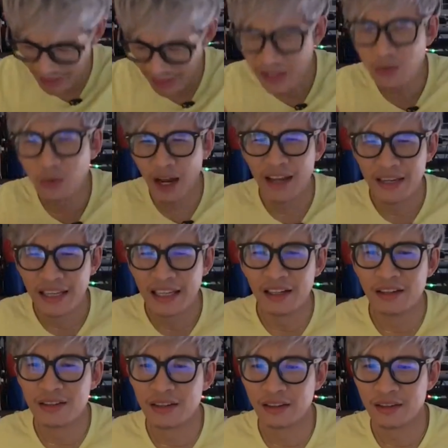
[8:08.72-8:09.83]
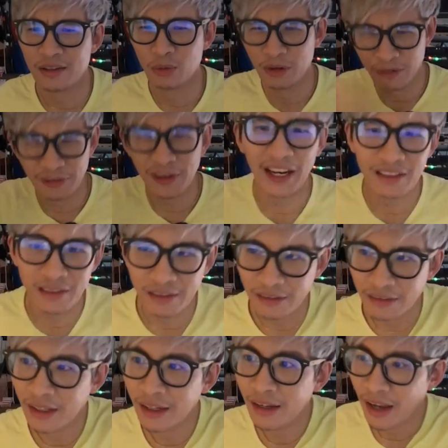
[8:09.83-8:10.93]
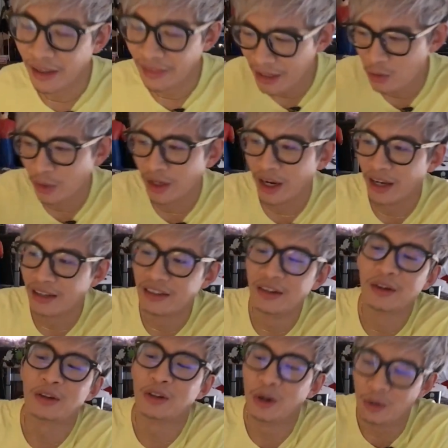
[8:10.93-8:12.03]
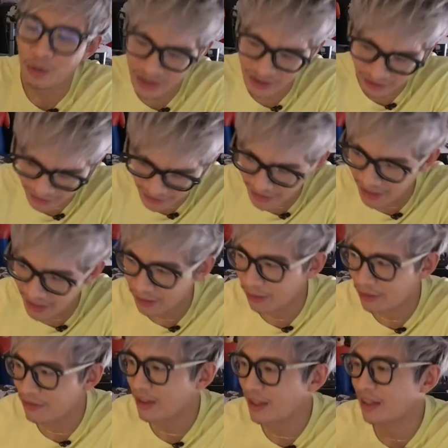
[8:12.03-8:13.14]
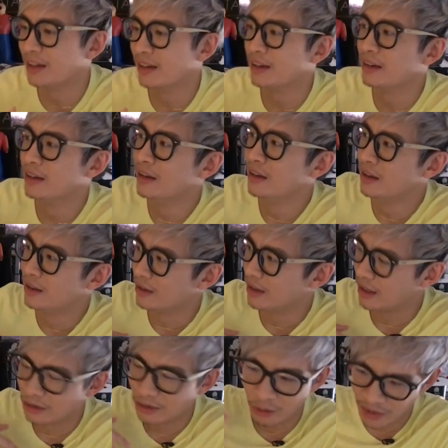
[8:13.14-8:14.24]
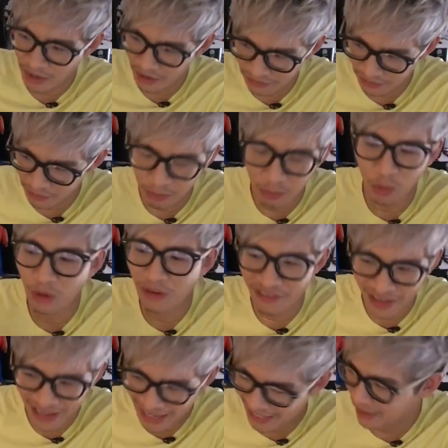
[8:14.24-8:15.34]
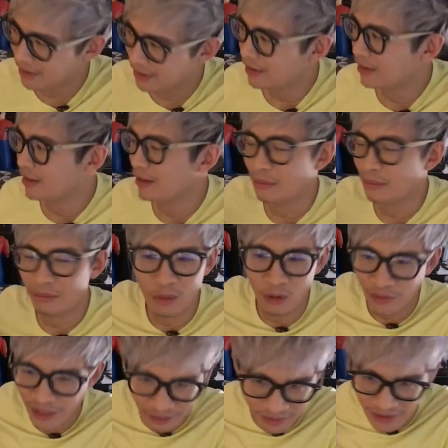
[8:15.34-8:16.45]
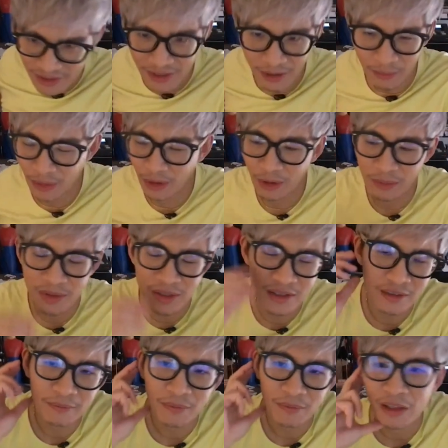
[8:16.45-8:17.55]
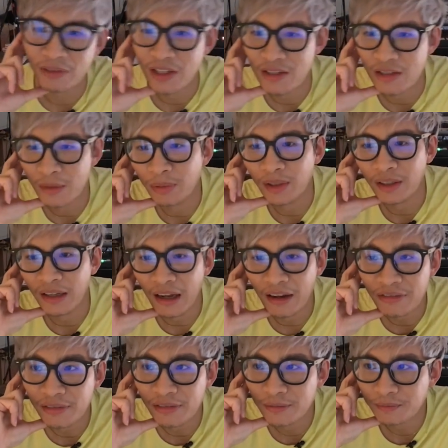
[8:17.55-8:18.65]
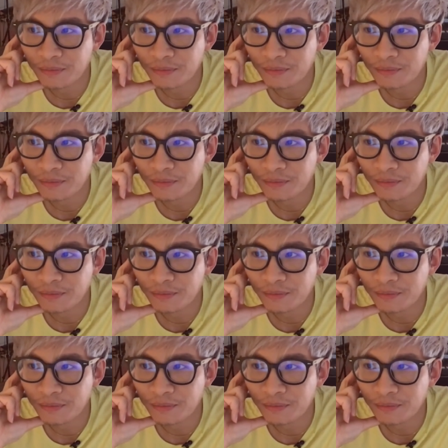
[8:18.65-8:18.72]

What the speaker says: that's what I needed to reflect. And that's when I got rid of the car over here. I bought a van, moved out to the suburbs, lived a simpler life.